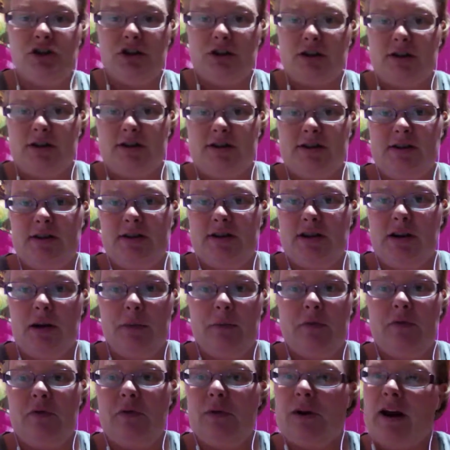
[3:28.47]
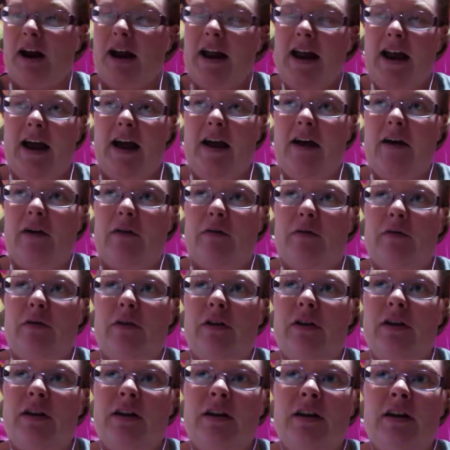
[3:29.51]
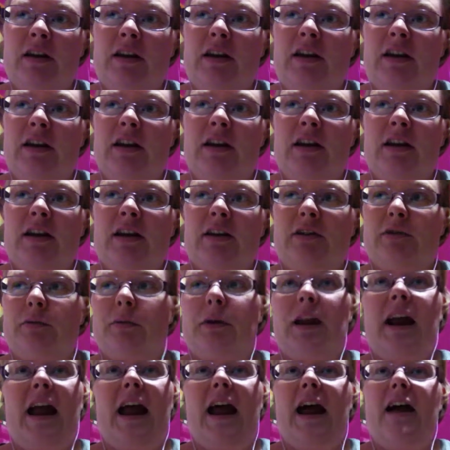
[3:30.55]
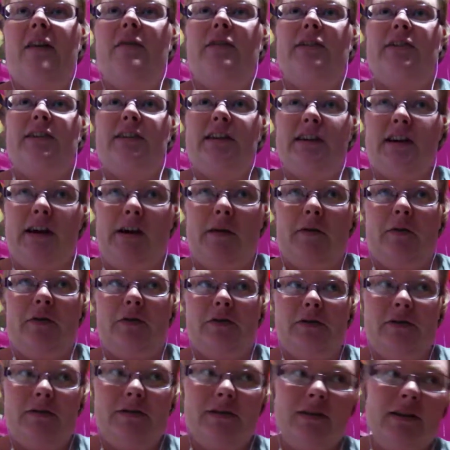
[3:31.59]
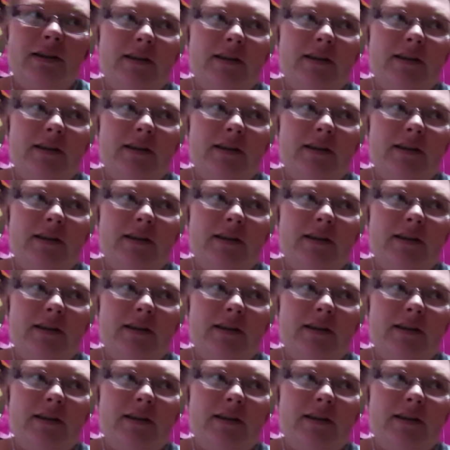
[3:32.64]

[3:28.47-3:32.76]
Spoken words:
shirts on top of what I have, because what I have isn't enough.